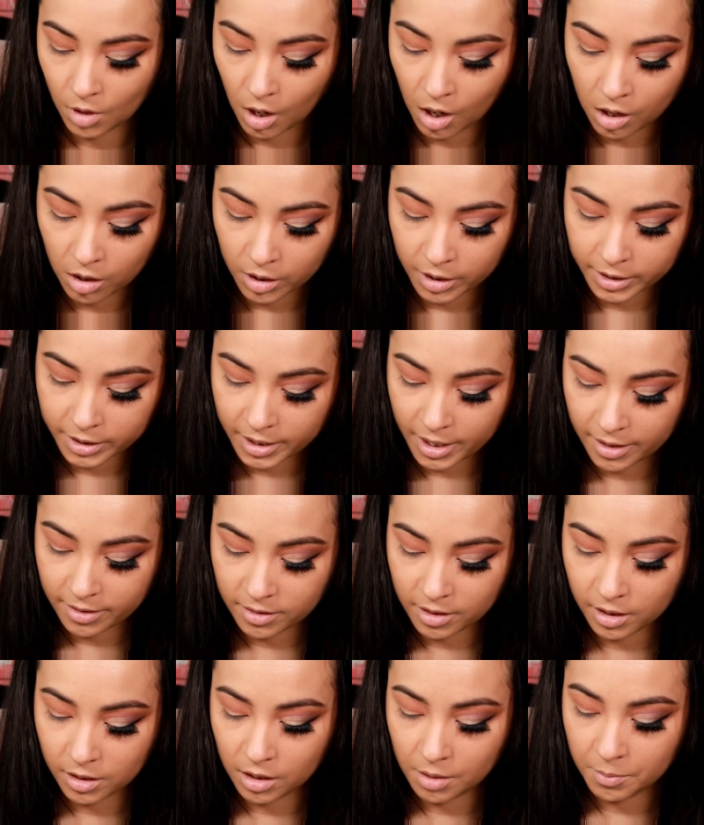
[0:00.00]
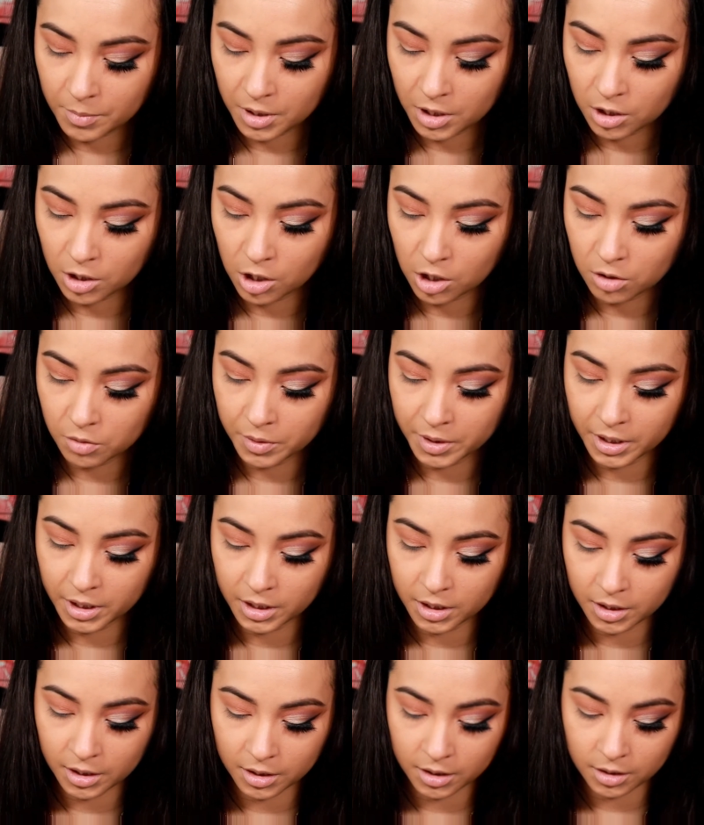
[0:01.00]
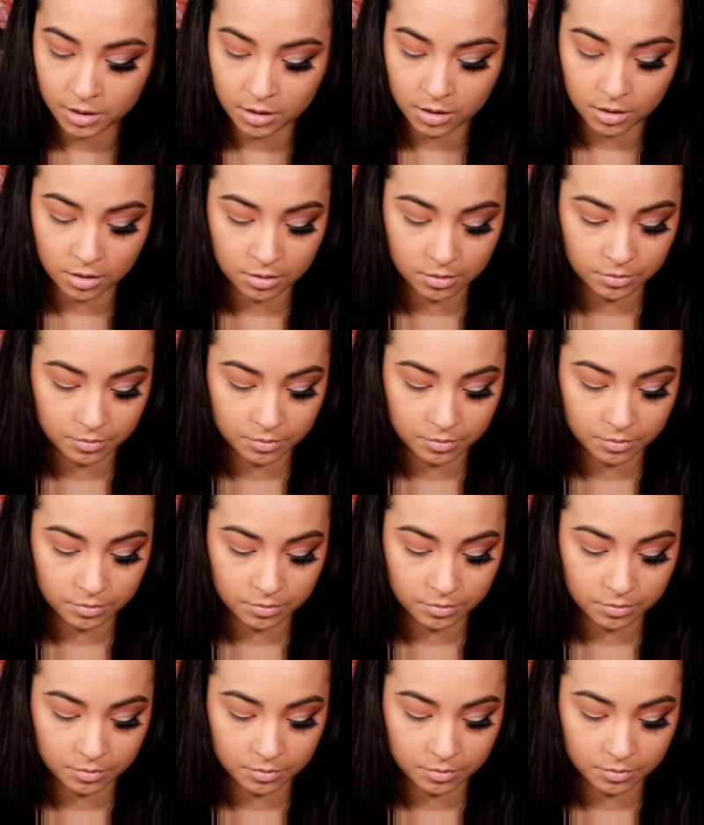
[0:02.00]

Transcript: Alright, and then I'm gonna go in,